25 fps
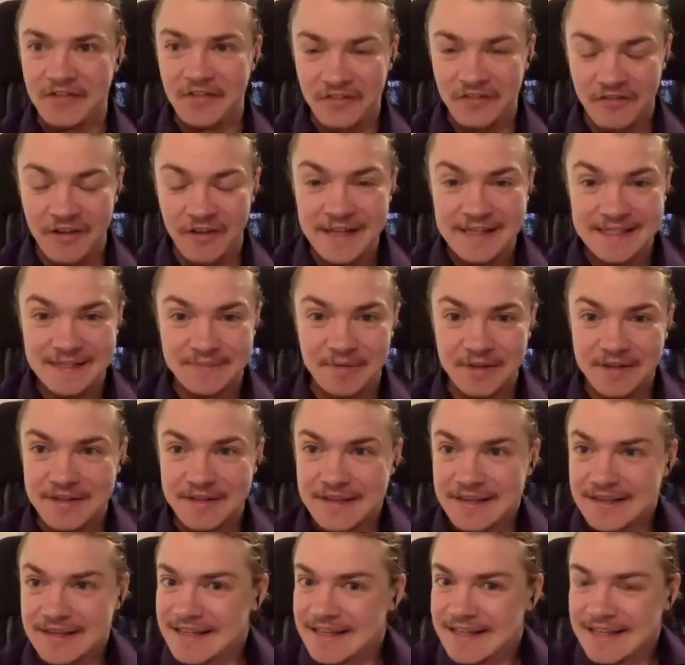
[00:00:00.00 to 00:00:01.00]
Not as
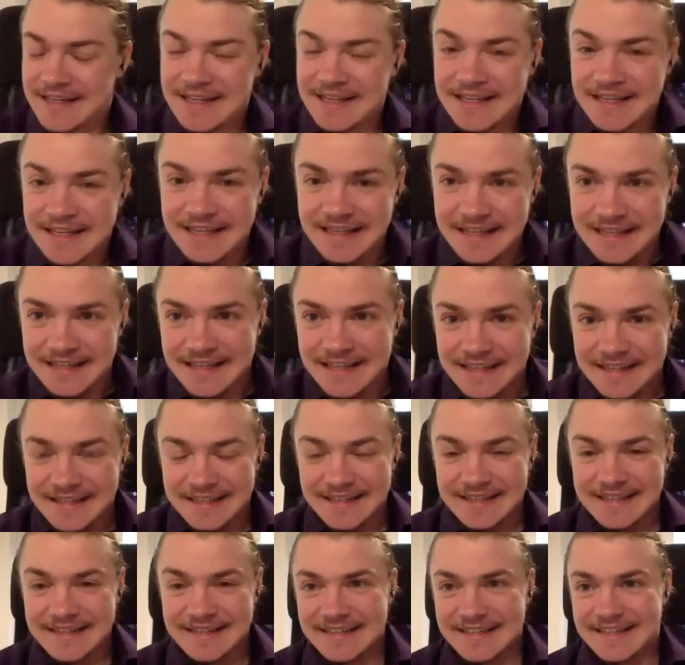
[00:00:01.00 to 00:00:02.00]
much as the Brits,
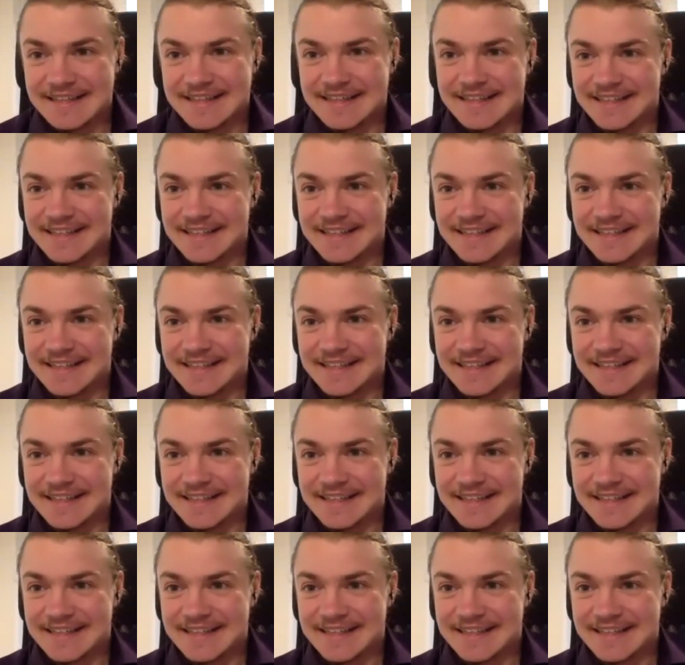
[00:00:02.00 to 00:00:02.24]
but